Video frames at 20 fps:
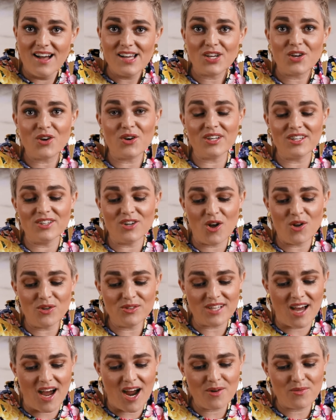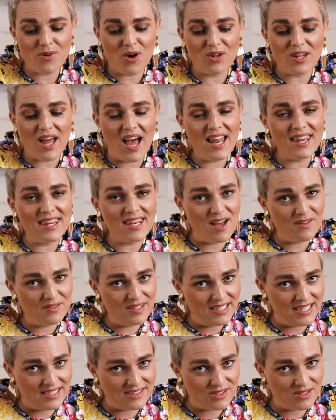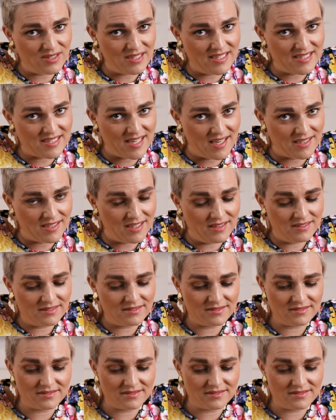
Got an old eye roll. I love a lentil lasagna.